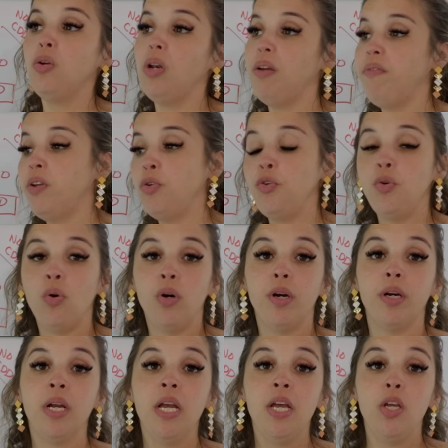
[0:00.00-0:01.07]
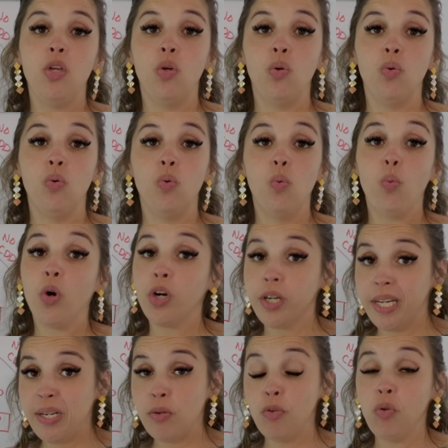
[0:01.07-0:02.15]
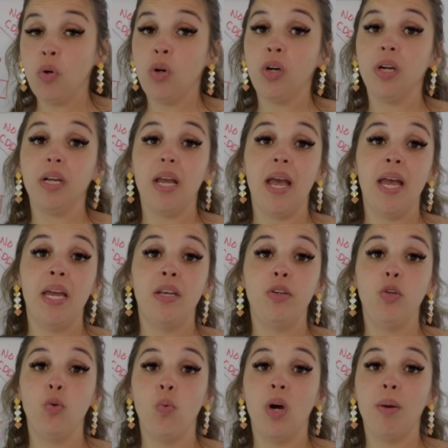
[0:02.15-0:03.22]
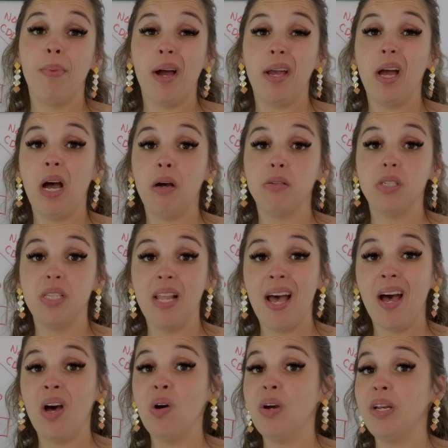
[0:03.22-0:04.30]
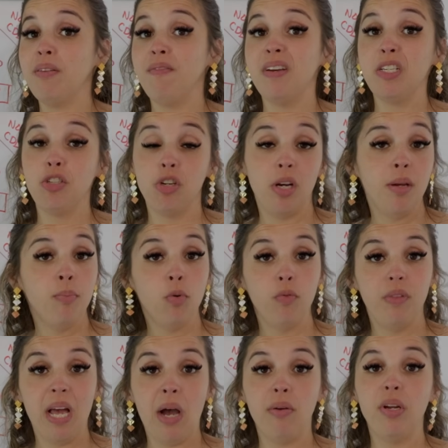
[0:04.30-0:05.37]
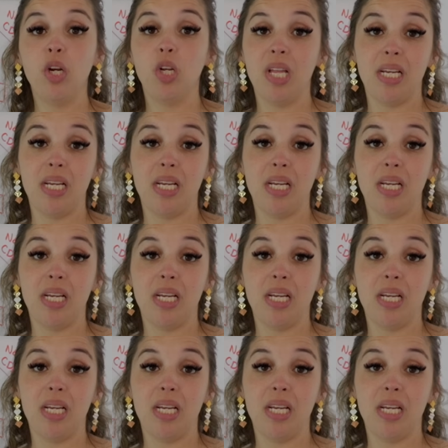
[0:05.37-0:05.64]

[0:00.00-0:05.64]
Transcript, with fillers: you live in New York, you work in New York and you want to buy a house now and eventually move down here,